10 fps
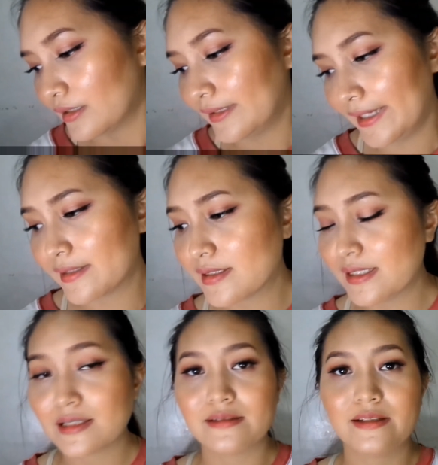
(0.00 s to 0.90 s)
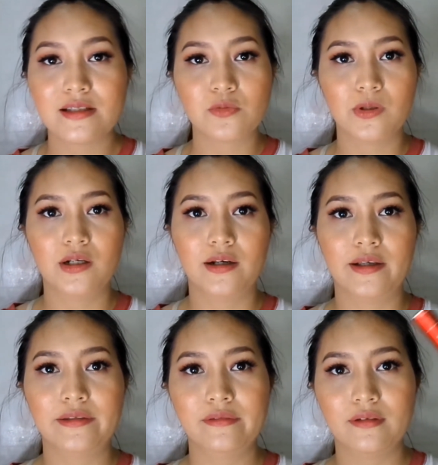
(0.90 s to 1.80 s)
Next is this
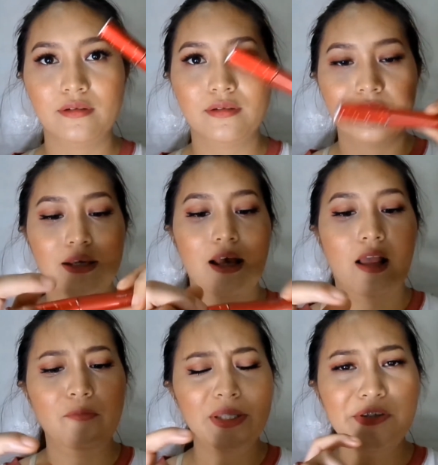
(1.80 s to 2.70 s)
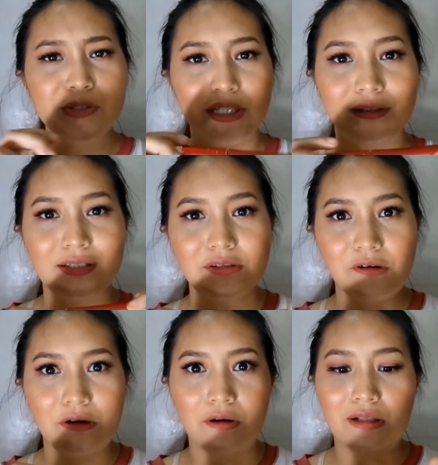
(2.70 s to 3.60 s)
one. I've been using this
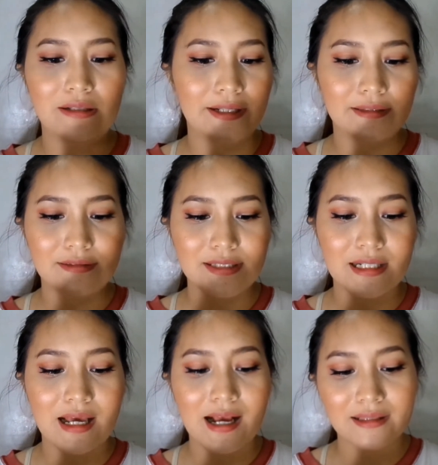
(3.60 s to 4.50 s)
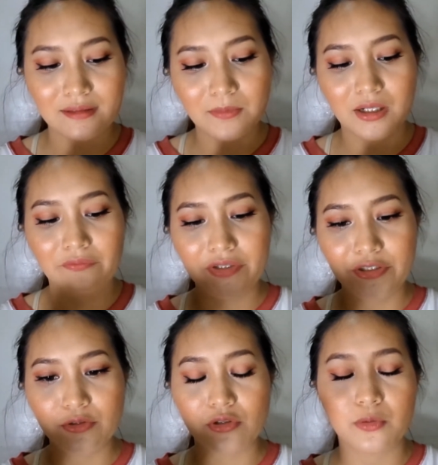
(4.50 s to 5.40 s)
late sa lahat ng mga
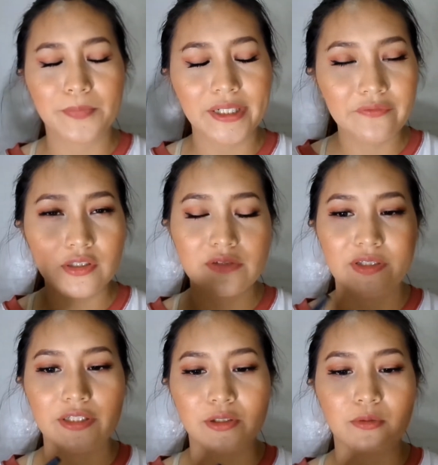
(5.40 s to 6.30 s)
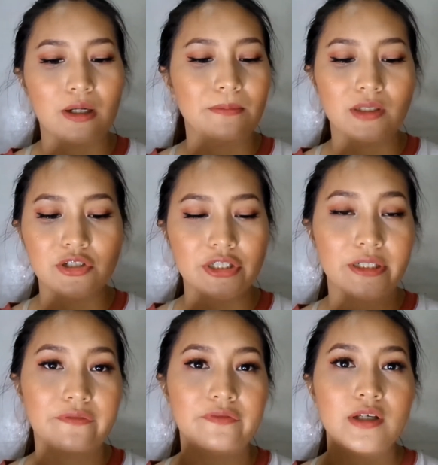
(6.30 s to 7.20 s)
videos ko. Previous video, I'm not sure
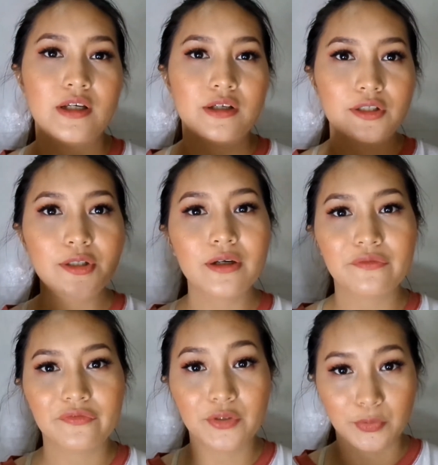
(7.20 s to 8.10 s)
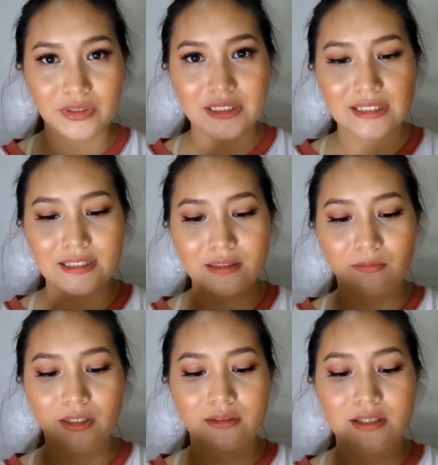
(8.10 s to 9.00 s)
if you have noticed it,
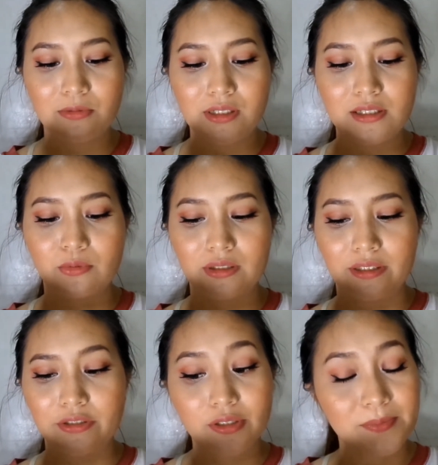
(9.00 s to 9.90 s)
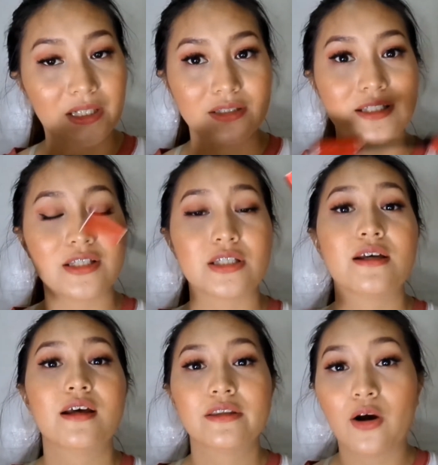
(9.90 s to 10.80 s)
but this one is what I use because it's
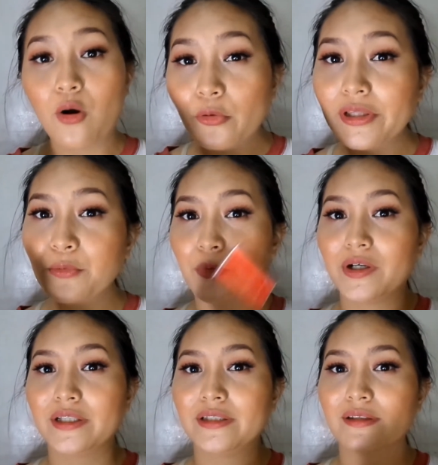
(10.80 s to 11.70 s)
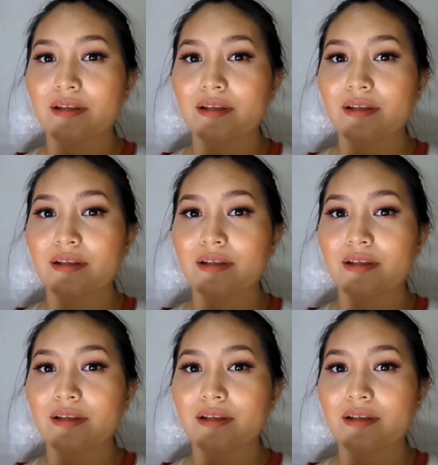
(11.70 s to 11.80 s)
the only one